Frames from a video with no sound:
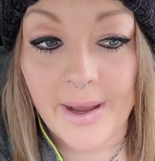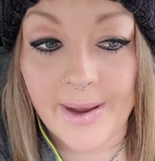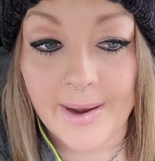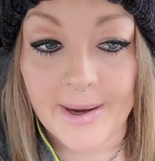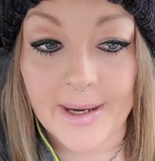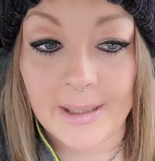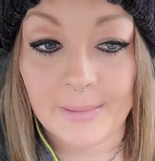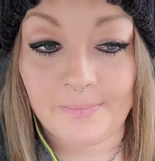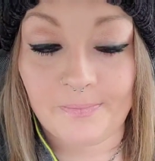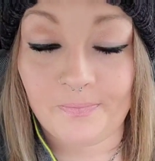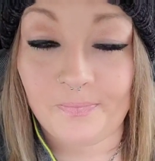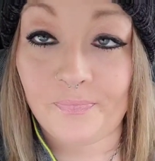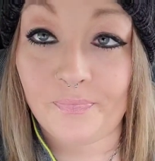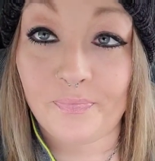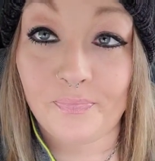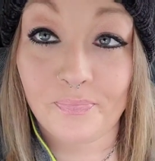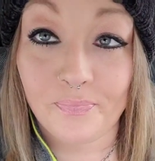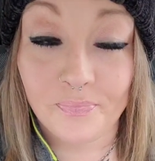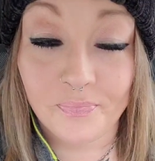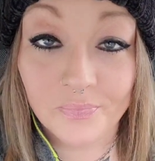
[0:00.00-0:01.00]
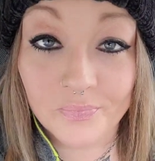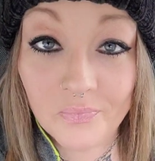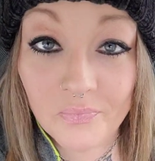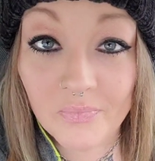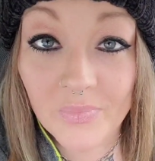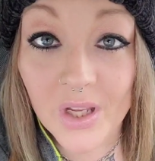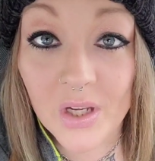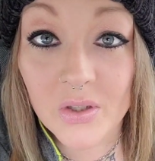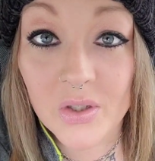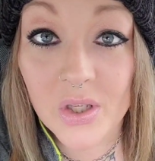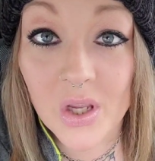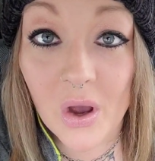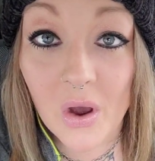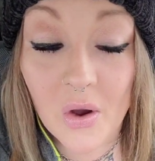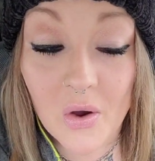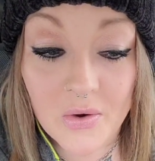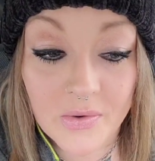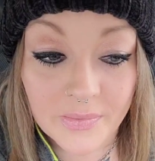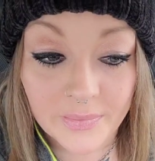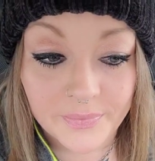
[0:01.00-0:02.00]
Um,
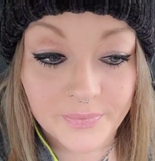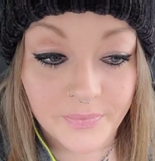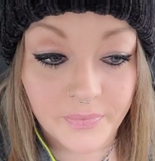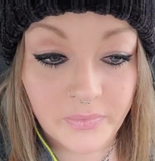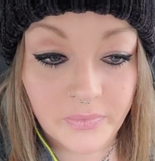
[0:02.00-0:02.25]
so